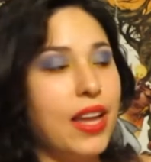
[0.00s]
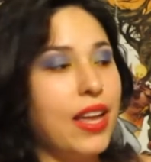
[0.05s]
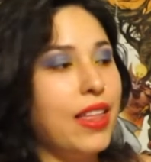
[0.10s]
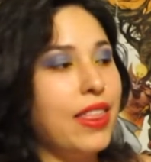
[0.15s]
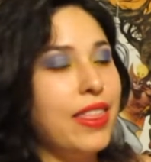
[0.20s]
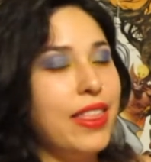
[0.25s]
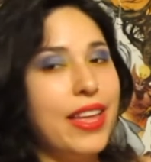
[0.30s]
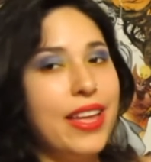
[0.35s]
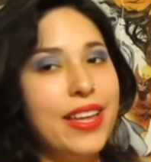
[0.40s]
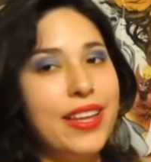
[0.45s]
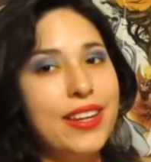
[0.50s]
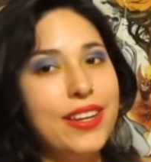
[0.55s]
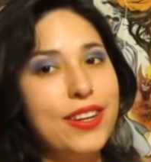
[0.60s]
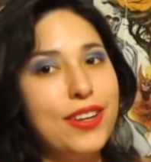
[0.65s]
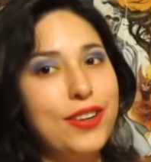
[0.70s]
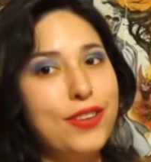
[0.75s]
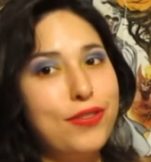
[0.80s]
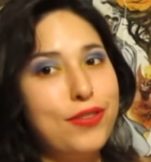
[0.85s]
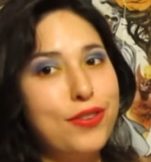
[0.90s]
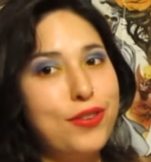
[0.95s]
And then,
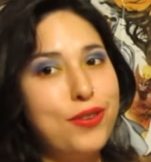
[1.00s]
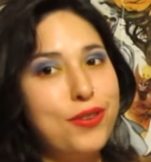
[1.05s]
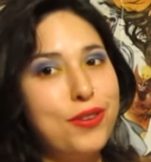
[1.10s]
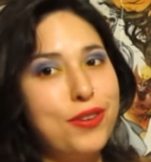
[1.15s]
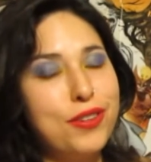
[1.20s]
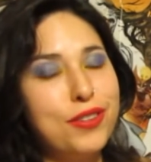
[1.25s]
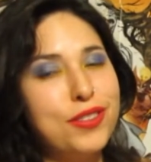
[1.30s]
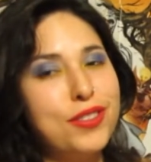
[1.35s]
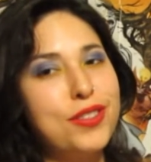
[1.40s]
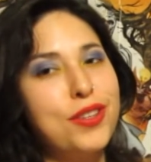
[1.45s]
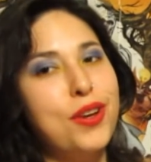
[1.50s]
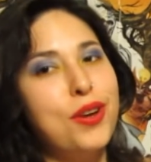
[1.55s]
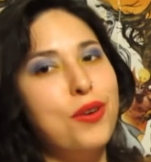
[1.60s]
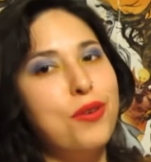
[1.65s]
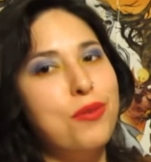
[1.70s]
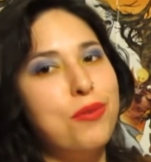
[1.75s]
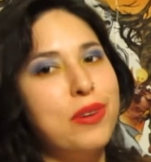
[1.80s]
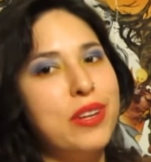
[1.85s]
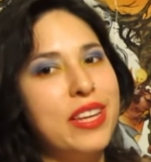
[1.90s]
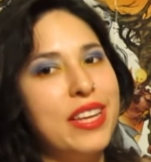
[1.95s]
of course,
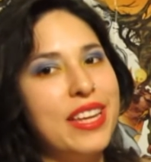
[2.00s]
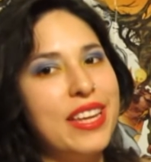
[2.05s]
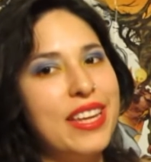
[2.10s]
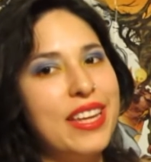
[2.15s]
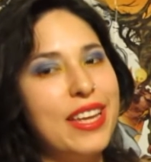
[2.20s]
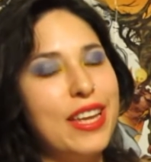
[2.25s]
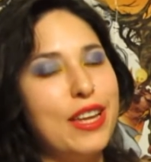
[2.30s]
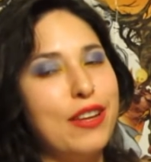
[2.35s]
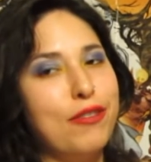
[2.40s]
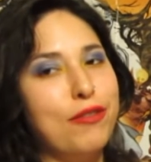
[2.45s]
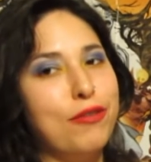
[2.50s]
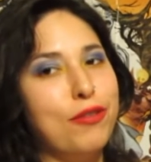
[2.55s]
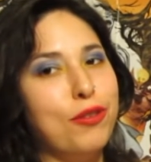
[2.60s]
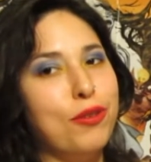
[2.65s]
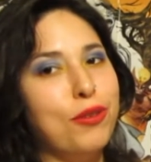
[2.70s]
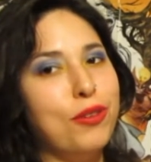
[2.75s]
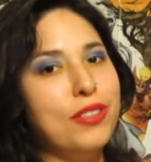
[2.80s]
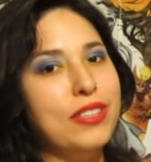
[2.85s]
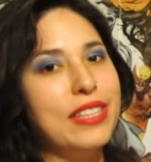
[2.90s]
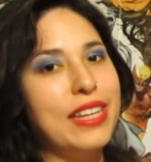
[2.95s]
we hit a
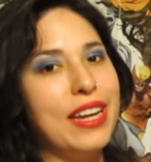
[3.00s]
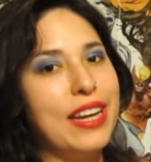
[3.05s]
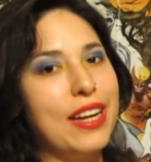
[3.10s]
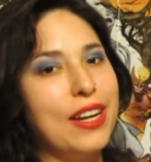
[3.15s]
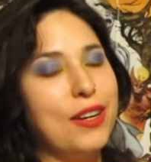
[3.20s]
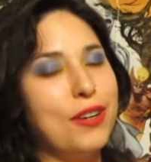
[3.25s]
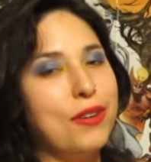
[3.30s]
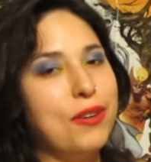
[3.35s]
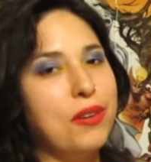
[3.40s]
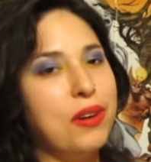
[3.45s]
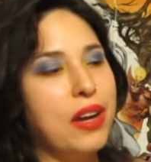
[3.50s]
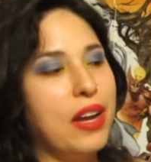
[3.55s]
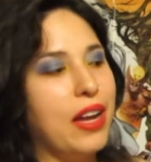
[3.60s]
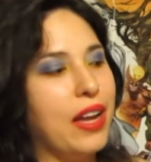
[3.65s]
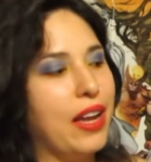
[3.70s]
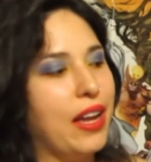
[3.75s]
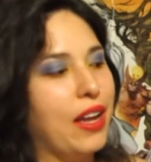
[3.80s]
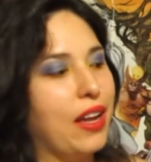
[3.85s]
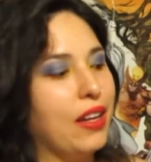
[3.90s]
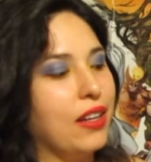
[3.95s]
fold-out
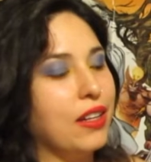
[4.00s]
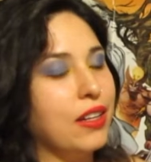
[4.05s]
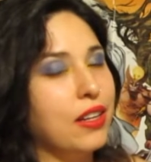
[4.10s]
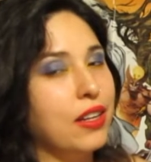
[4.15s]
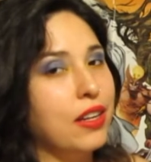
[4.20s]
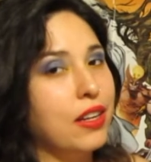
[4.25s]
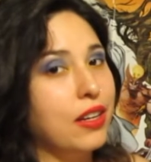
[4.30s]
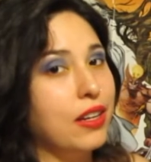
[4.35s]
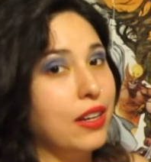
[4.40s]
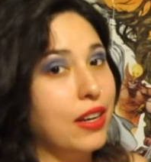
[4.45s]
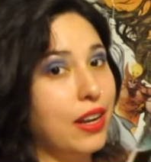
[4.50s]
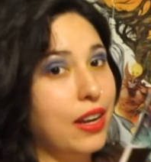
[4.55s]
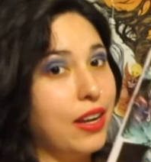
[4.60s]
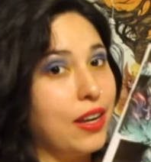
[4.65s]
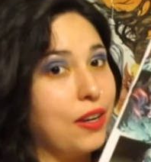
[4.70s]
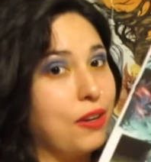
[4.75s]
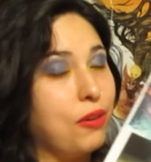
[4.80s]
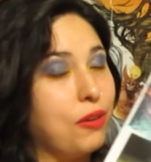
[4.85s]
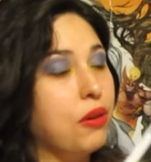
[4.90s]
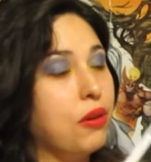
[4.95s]
ad.
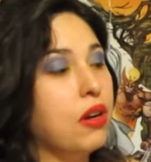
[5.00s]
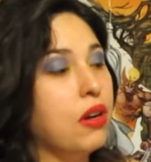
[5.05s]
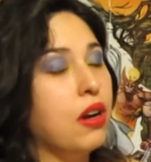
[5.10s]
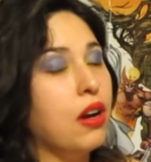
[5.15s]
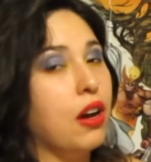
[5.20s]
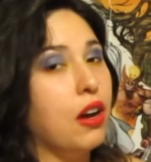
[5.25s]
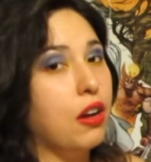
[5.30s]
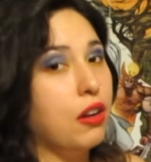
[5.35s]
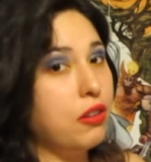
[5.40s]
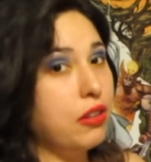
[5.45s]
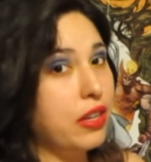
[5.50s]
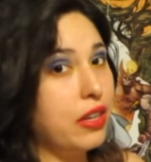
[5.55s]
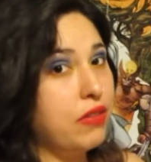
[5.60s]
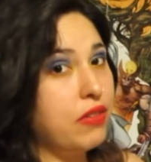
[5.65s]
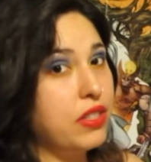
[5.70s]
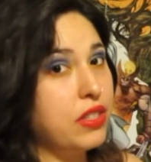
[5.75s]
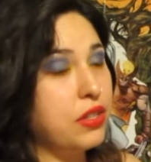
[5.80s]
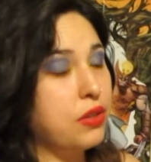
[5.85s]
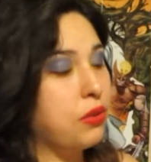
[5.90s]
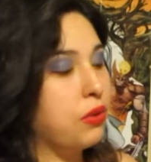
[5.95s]
Now, I'll give
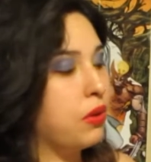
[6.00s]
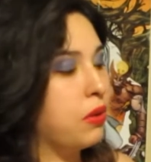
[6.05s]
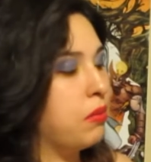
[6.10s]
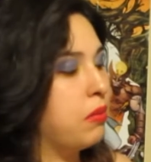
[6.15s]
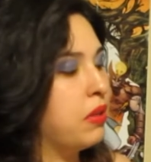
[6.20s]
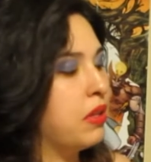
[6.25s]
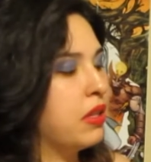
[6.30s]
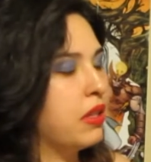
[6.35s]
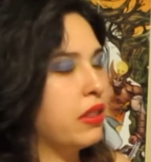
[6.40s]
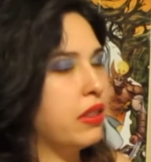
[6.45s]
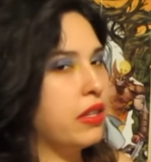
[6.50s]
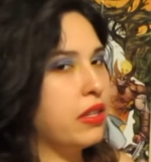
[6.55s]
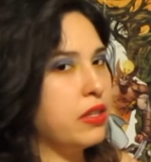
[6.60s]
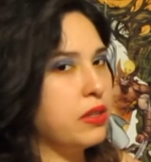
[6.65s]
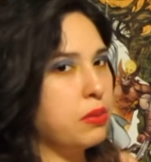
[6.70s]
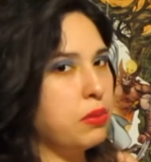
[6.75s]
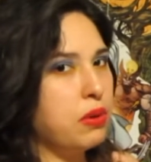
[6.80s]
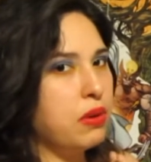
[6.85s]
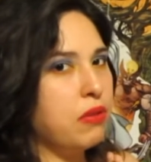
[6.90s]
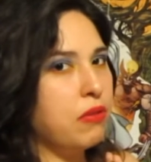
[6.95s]
it to them. This
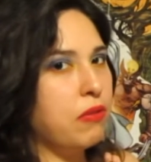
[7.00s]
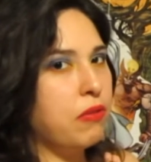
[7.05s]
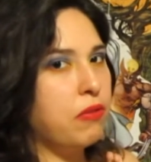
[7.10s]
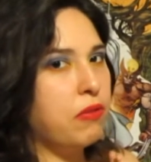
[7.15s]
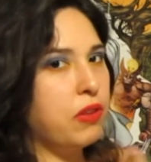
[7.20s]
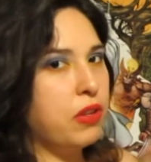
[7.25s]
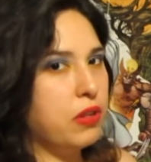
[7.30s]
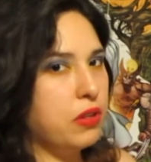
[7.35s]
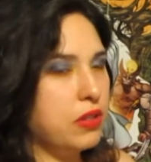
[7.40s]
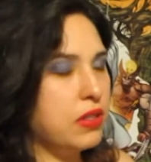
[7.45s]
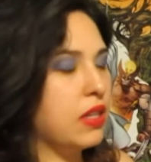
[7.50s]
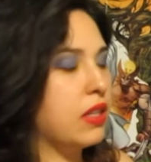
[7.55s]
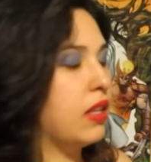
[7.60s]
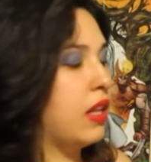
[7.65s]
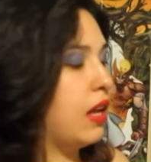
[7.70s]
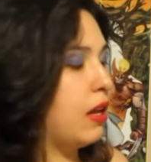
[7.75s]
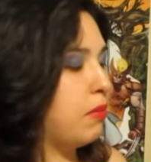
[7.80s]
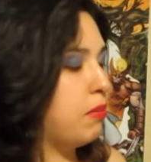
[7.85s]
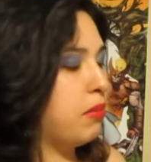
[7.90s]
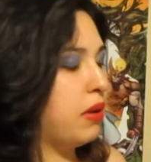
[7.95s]
one feels a
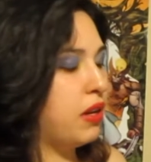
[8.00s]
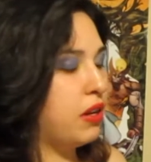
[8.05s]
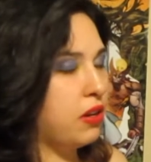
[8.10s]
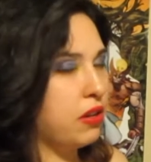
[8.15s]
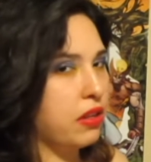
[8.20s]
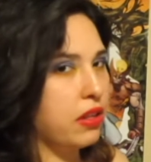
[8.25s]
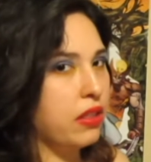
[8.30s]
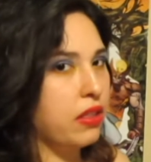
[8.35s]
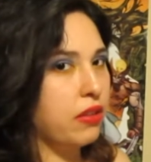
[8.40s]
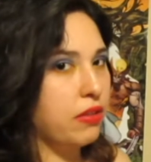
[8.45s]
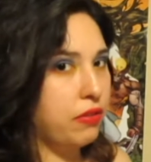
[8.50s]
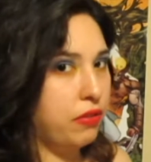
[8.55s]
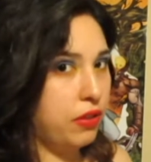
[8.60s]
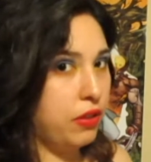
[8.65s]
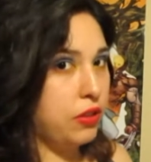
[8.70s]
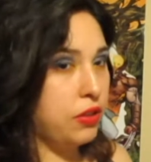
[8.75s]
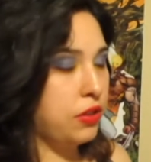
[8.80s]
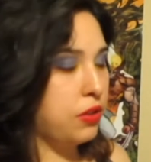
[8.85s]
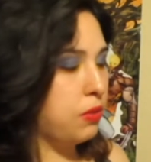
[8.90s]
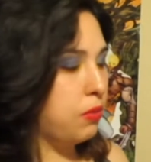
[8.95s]
lot better than the
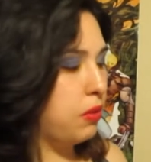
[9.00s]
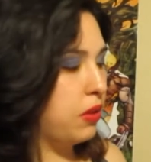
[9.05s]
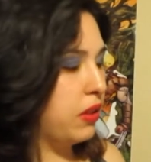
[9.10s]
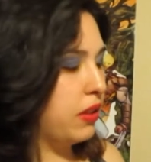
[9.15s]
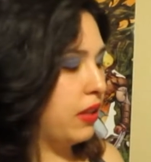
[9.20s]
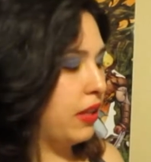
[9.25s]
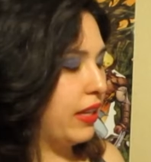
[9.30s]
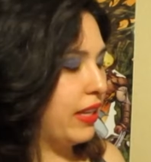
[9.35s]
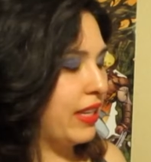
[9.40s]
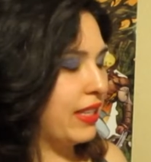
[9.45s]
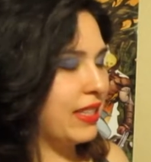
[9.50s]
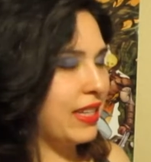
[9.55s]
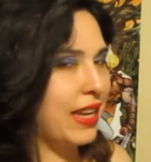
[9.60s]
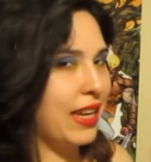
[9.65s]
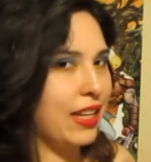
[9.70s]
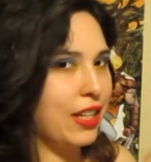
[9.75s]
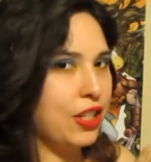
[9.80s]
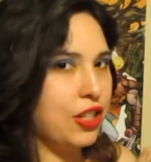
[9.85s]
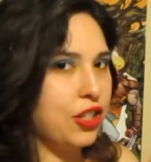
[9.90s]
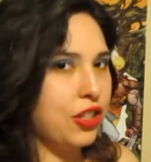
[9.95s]
first one, like it's
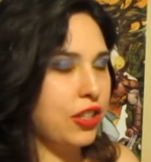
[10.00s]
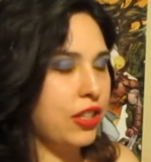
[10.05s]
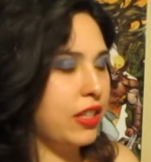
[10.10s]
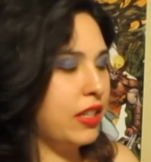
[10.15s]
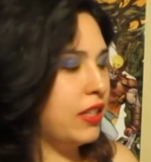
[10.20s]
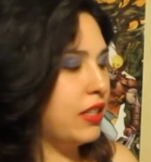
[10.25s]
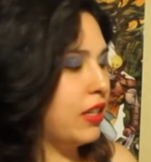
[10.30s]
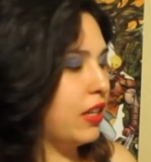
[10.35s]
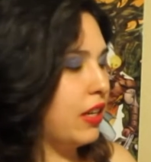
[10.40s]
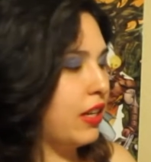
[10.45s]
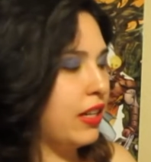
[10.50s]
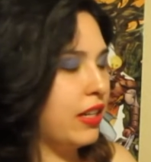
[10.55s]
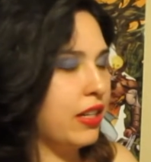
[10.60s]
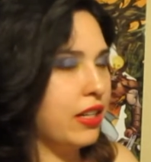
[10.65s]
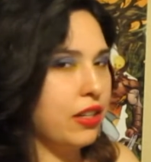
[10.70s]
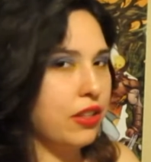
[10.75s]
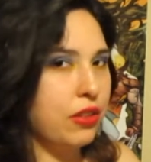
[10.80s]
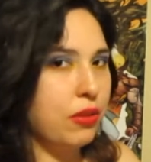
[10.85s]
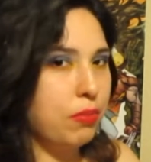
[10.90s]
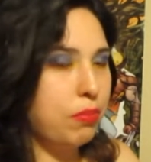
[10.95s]
actually tied
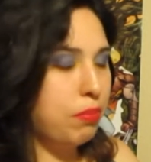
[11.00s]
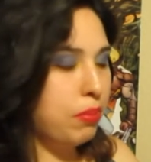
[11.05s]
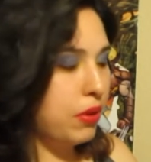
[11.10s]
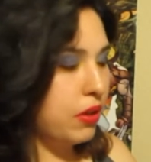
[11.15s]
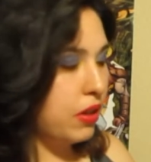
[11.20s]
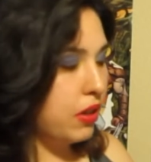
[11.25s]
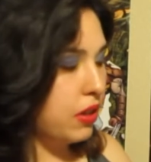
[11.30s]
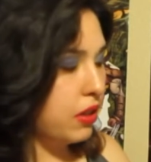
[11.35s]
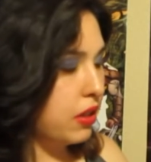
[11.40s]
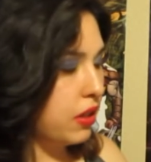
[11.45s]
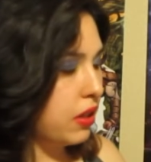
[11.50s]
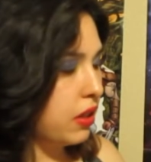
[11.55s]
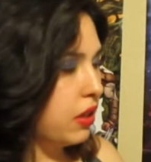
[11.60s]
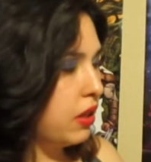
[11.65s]
into the book.